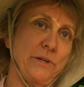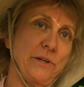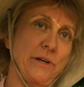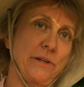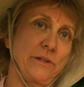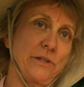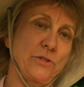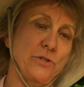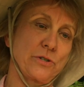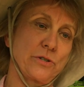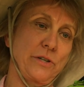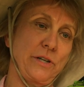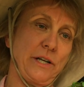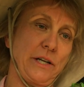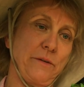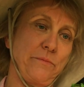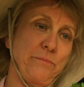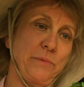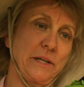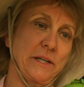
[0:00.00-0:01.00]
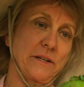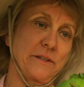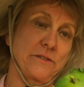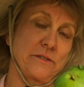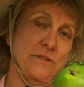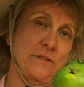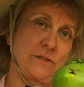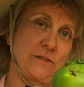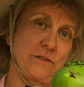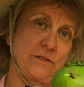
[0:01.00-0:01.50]
on the tree
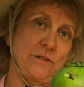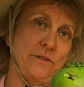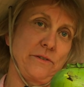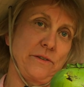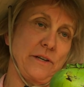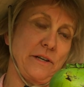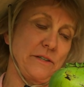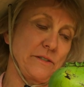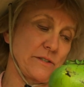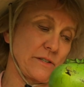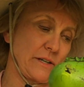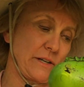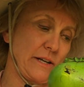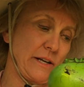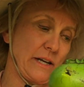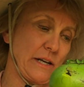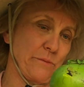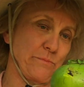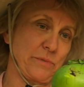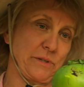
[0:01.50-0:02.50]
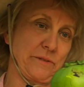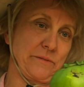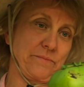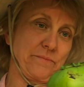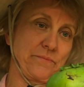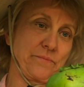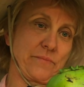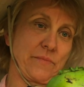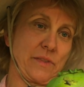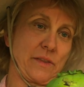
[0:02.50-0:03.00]
because two things can happen.
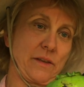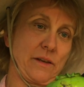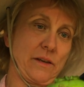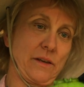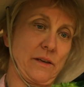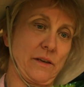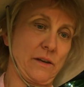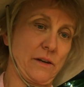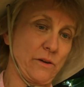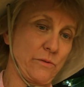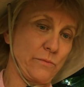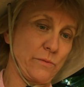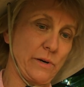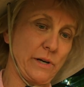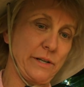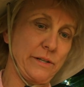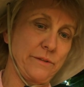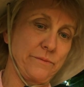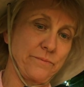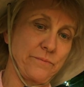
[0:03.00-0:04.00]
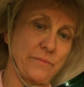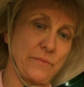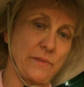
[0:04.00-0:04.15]
One